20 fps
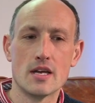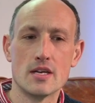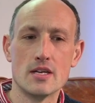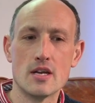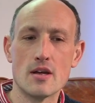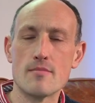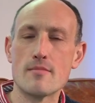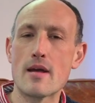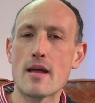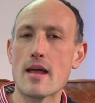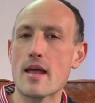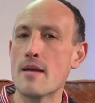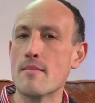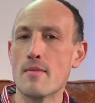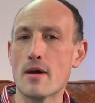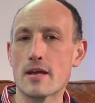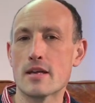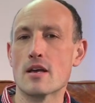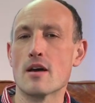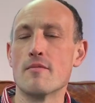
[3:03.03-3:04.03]
You know, it
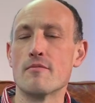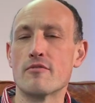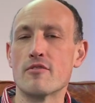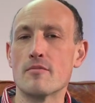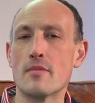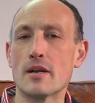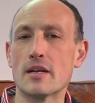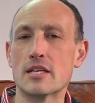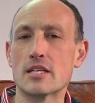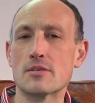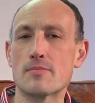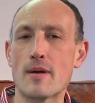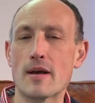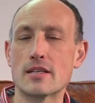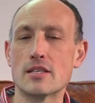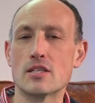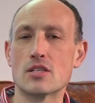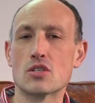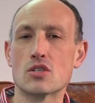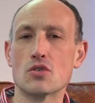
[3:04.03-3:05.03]
might come from
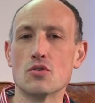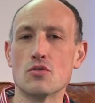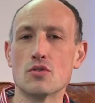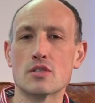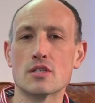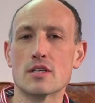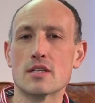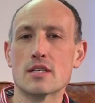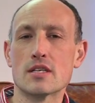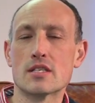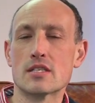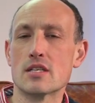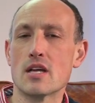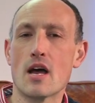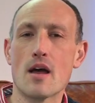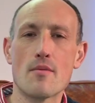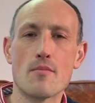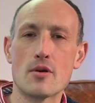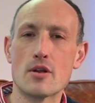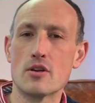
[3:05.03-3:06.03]
unexpected source at this
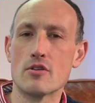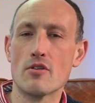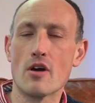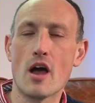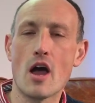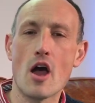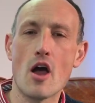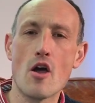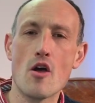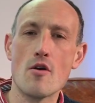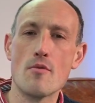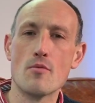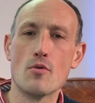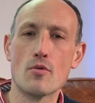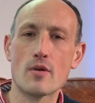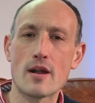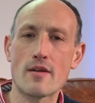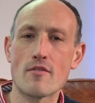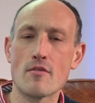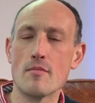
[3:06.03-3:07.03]
time when you're at home or
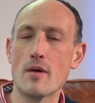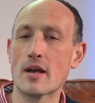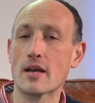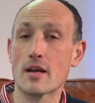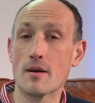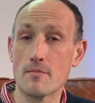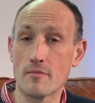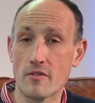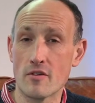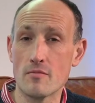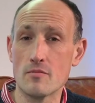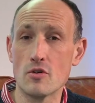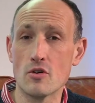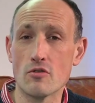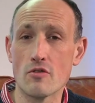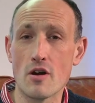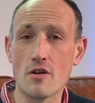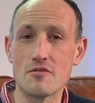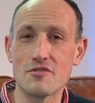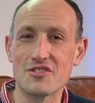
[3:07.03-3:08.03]
whatever. It might come from
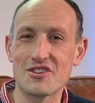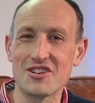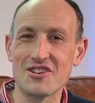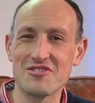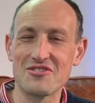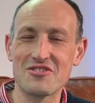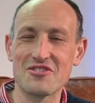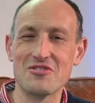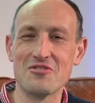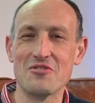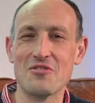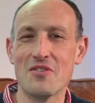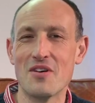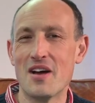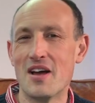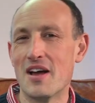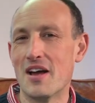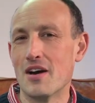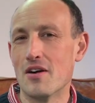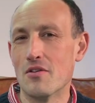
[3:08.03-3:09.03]
your own children or
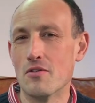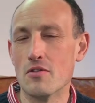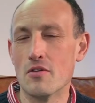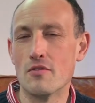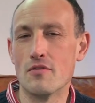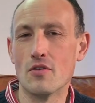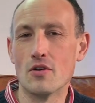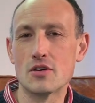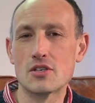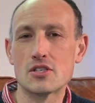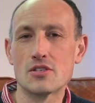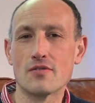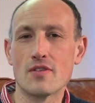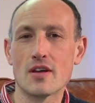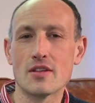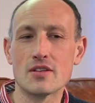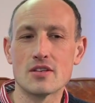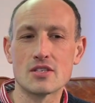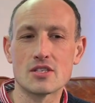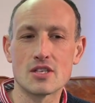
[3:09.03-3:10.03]
the voice of
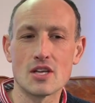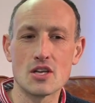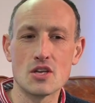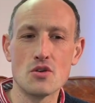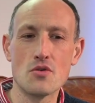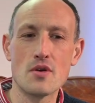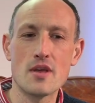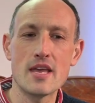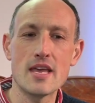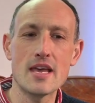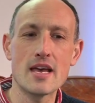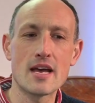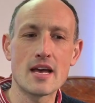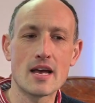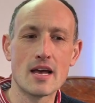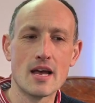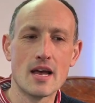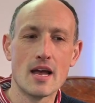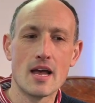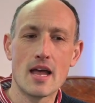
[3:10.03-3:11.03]
others that you hear.